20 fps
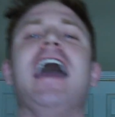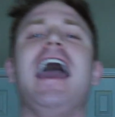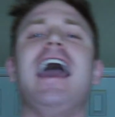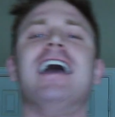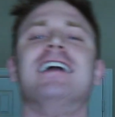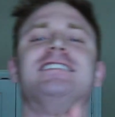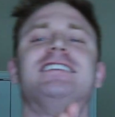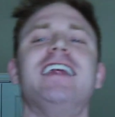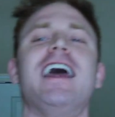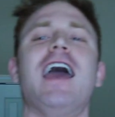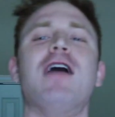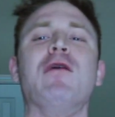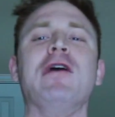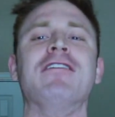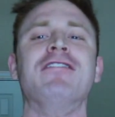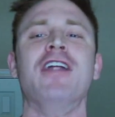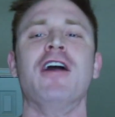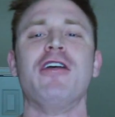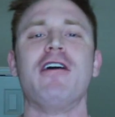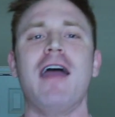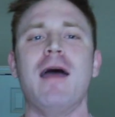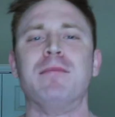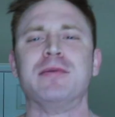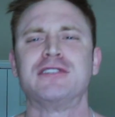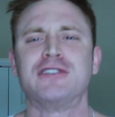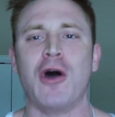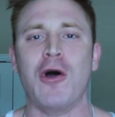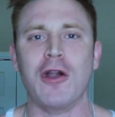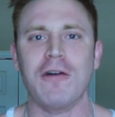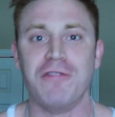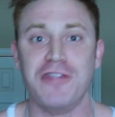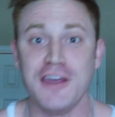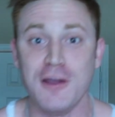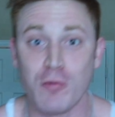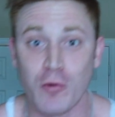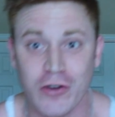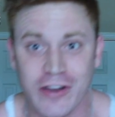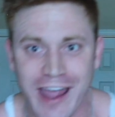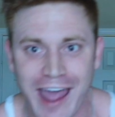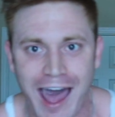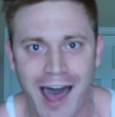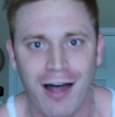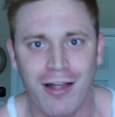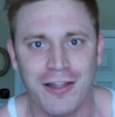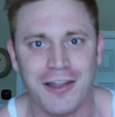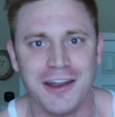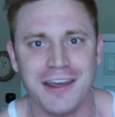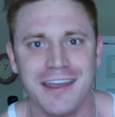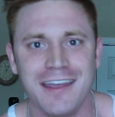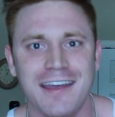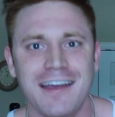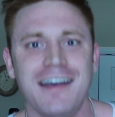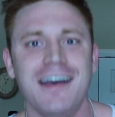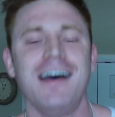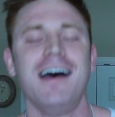and today we have another episode of The Reality.